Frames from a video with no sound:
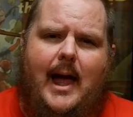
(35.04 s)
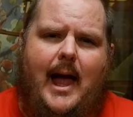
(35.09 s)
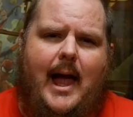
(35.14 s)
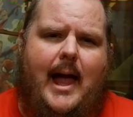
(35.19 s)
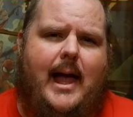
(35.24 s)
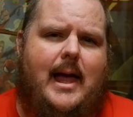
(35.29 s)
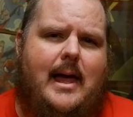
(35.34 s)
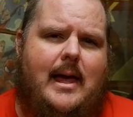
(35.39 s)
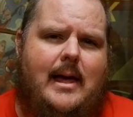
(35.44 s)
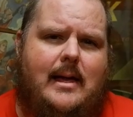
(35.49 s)

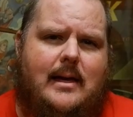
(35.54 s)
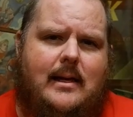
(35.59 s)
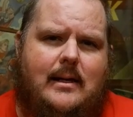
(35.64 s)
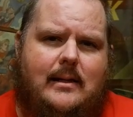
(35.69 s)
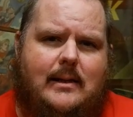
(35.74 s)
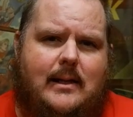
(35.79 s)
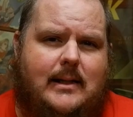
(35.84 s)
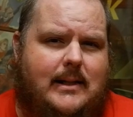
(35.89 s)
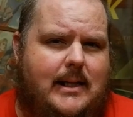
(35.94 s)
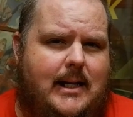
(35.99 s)

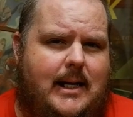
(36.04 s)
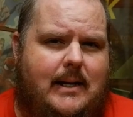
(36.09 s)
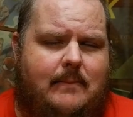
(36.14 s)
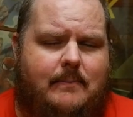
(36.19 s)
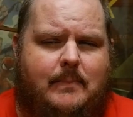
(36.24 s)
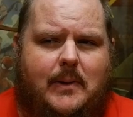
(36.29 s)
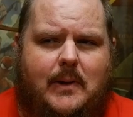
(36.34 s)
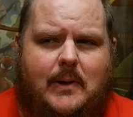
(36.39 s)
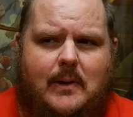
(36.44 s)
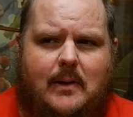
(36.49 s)
and The
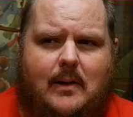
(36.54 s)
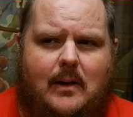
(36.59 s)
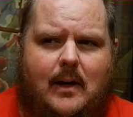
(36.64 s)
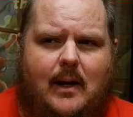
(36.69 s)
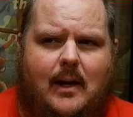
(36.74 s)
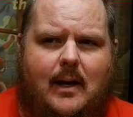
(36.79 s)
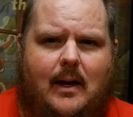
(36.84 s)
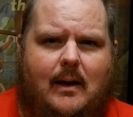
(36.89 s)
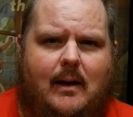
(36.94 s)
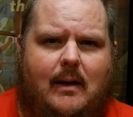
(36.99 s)
Deep
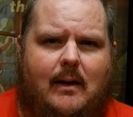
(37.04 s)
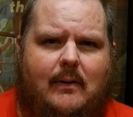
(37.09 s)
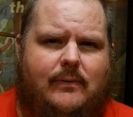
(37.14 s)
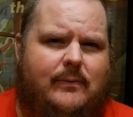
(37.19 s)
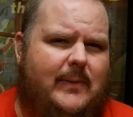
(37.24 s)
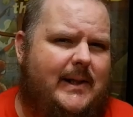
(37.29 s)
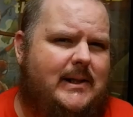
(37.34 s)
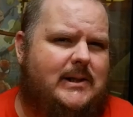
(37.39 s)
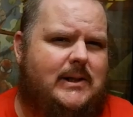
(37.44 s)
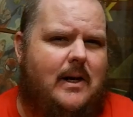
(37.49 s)

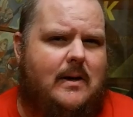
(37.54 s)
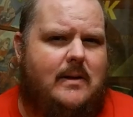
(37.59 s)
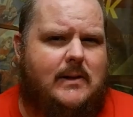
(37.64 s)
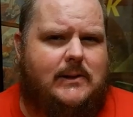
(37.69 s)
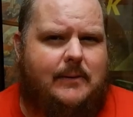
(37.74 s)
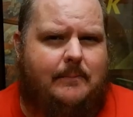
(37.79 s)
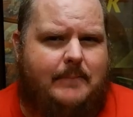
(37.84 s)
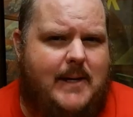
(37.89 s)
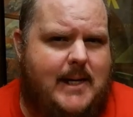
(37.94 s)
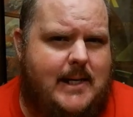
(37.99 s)
3
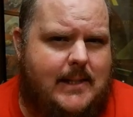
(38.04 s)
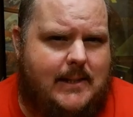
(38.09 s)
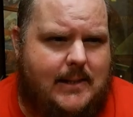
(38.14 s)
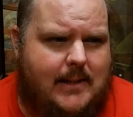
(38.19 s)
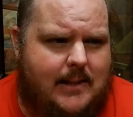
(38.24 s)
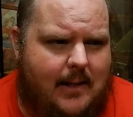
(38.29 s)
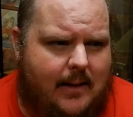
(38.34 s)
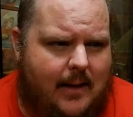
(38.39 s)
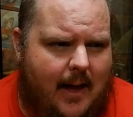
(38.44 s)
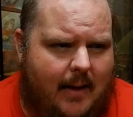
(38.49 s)
stars
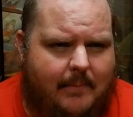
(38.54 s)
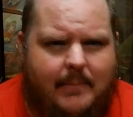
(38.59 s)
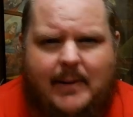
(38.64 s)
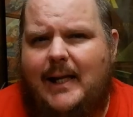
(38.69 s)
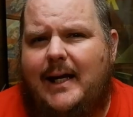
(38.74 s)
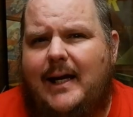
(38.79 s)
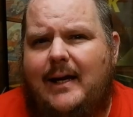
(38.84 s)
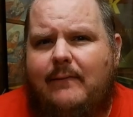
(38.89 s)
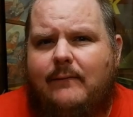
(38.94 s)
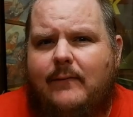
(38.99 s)
apiece, I
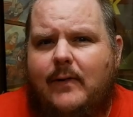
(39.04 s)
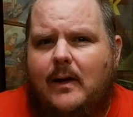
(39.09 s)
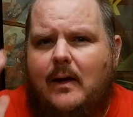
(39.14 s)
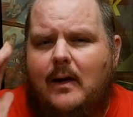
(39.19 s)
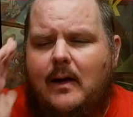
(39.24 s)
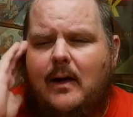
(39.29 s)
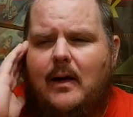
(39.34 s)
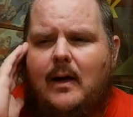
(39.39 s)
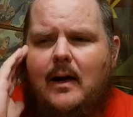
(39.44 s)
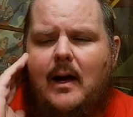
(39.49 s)
believe.
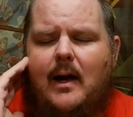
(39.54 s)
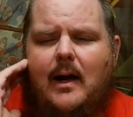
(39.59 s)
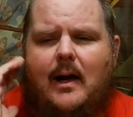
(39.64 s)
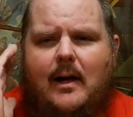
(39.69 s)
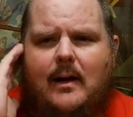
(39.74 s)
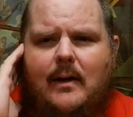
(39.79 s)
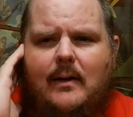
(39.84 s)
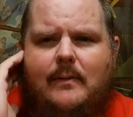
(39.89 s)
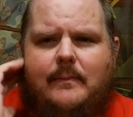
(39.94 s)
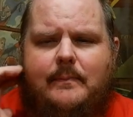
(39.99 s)

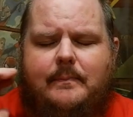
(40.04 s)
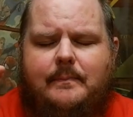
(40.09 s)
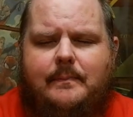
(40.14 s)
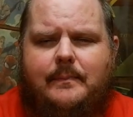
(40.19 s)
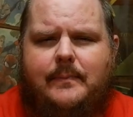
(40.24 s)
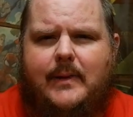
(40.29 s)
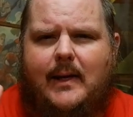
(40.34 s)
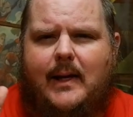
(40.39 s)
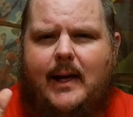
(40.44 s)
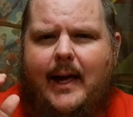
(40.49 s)
And
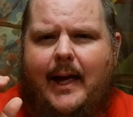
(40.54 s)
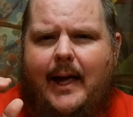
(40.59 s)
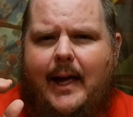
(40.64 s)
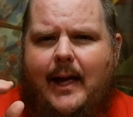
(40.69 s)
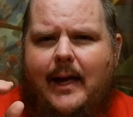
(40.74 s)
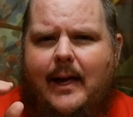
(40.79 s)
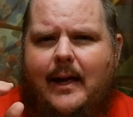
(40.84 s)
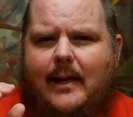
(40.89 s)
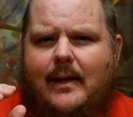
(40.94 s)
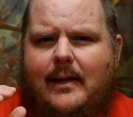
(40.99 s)

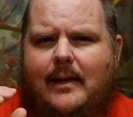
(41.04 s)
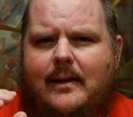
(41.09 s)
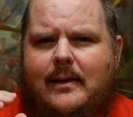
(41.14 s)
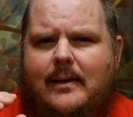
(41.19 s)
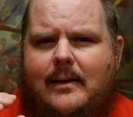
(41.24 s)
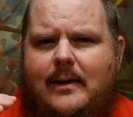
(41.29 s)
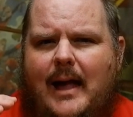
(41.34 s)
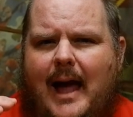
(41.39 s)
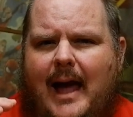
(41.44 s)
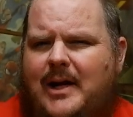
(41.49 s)

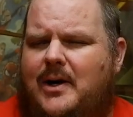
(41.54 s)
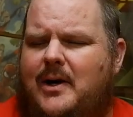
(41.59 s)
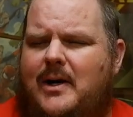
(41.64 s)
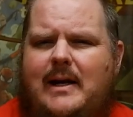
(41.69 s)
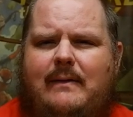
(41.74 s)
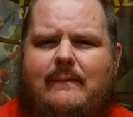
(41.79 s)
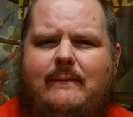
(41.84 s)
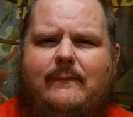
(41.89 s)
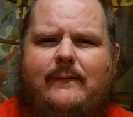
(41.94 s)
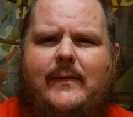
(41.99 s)
I
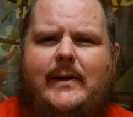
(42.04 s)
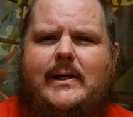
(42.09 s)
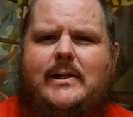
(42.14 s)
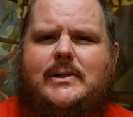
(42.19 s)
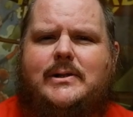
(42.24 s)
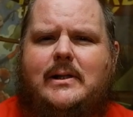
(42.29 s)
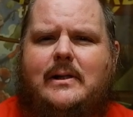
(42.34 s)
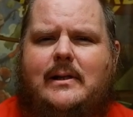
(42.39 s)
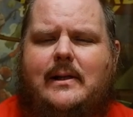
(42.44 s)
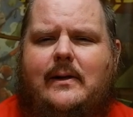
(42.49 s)
couldn't even
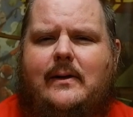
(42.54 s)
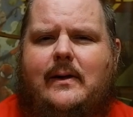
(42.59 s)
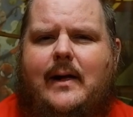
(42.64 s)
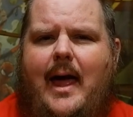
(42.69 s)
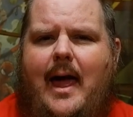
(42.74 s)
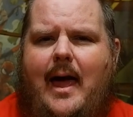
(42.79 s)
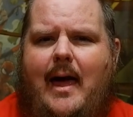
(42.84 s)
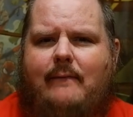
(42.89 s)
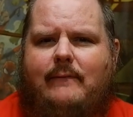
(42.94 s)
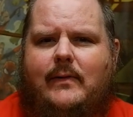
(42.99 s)
finish Little
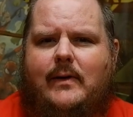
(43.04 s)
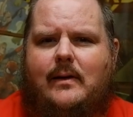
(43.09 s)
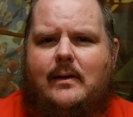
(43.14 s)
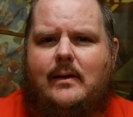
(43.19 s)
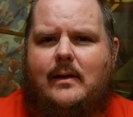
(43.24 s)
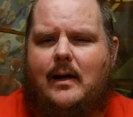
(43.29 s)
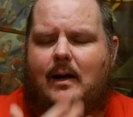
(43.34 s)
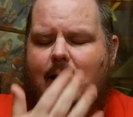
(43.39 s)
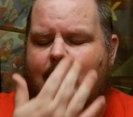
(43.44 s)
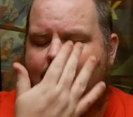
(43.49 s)
Heaven.